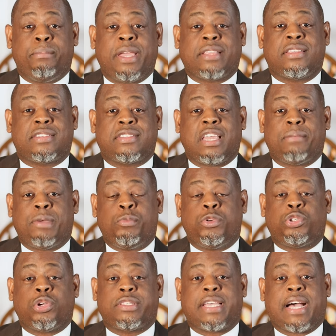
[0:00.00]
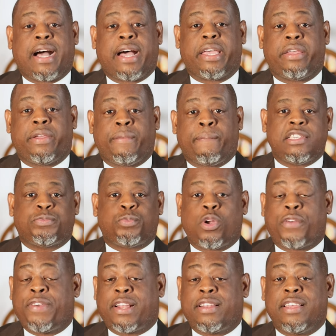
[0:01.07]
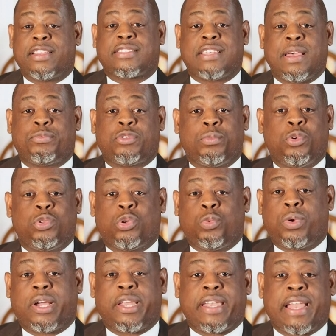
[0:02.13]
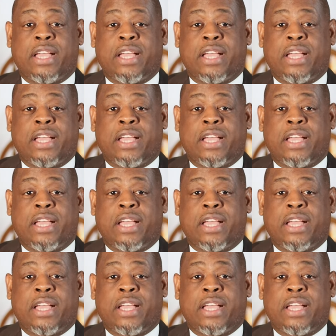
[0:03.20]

make the statement with your tie. It's perfectly acceptable to wear a